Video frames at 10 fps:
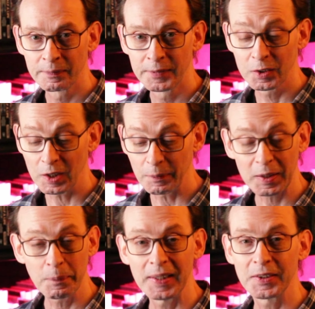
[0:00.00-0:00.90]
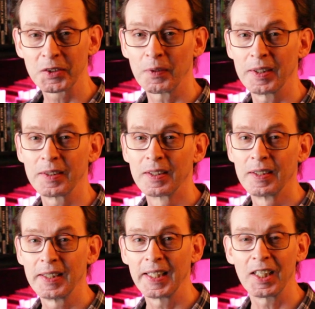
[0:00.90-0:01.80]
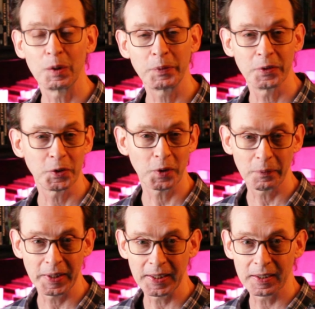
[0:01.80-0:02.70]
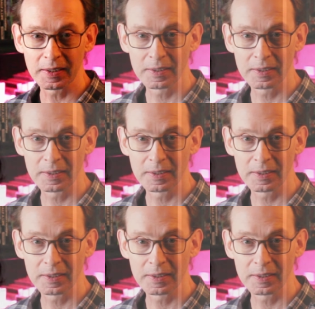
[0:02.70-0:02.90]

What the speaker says: So I recommend this one, and I hope you enjoy reading it.